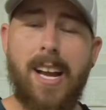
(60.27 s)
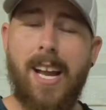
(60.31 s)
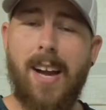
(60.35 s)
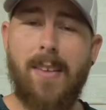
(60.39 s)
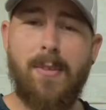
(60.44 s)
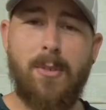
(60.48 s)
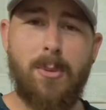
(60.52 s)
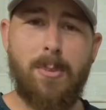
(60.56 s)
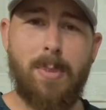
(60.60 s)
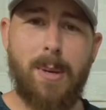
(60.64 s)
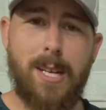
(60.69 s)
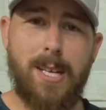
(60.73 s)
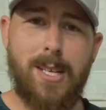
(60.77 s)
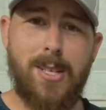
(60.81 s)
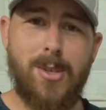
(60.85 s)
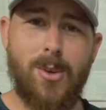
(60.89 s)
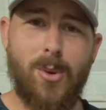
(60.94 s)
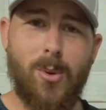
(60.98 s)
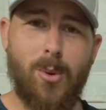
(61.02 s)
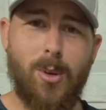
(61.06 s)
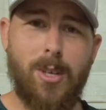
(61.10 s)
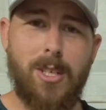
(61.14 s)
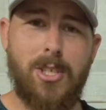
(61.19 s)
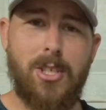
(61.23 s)

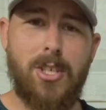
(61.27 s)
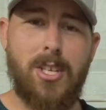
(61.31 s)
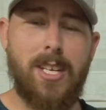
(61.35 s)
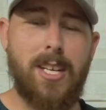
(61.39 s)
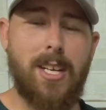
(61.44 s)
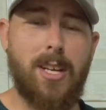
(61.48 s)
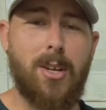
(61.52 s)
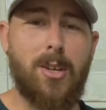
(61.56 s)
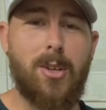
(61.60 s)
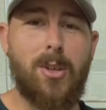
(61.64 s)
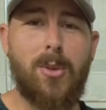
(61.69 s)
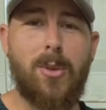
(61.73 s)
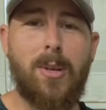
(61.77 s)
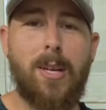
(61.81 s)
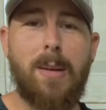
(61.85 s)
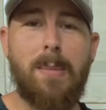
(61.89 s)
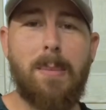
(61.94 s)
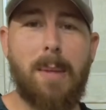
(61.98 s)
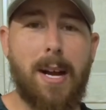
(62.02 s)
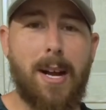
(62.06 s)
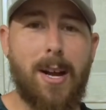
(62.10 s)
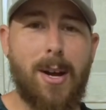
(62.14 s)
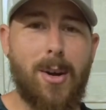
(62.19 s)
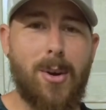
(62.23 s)
everybody's origin, including
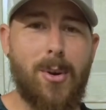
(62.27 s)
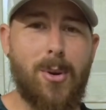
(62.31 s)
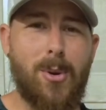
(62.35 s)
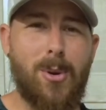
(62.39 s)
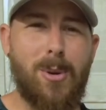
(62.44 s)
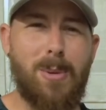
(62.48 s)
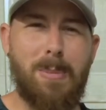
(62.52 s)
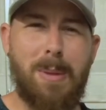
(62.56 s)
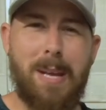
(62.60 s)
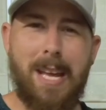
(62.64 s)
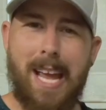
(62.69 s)
my own,